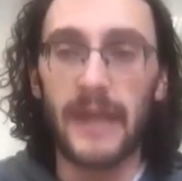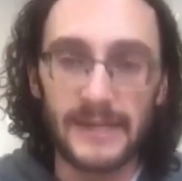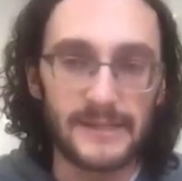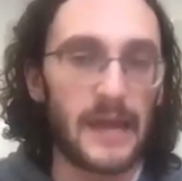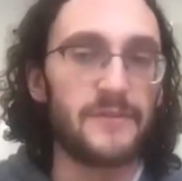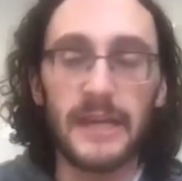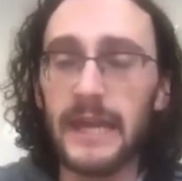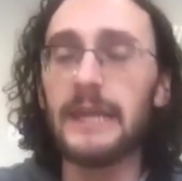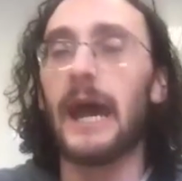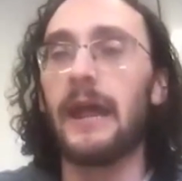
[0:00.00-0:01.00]
yes, I have a
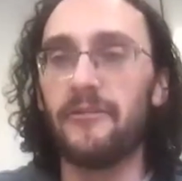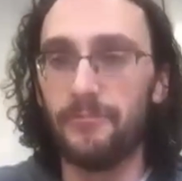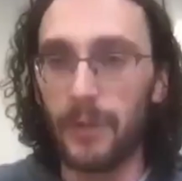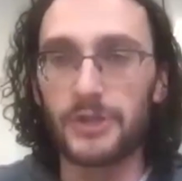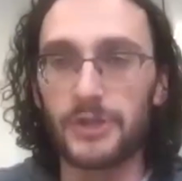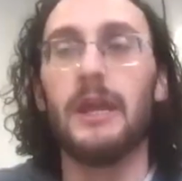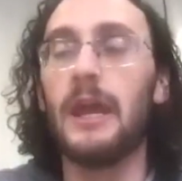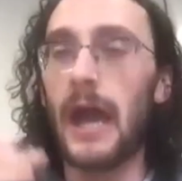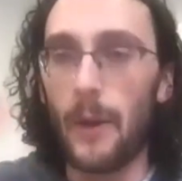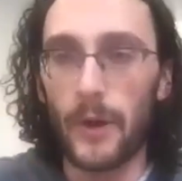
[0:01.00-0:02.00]
need, I have budget,
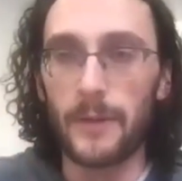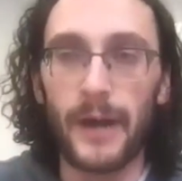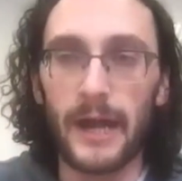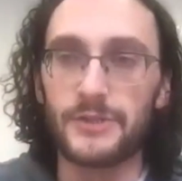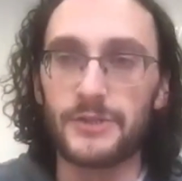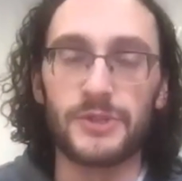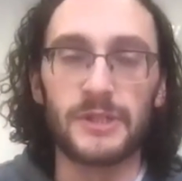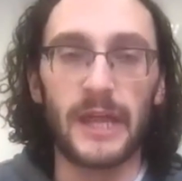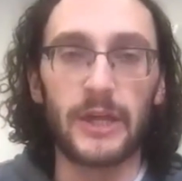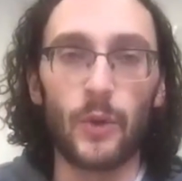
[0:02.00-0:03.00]
I want to buy a
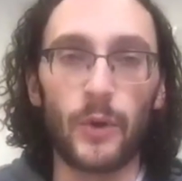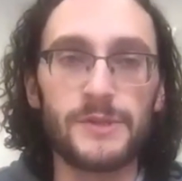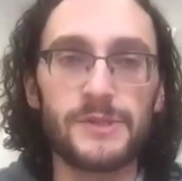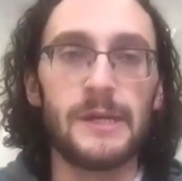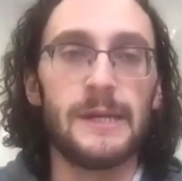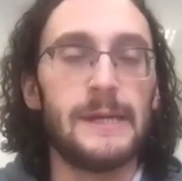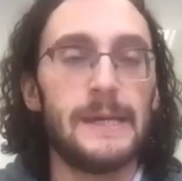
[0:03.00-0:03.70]
solution like yours.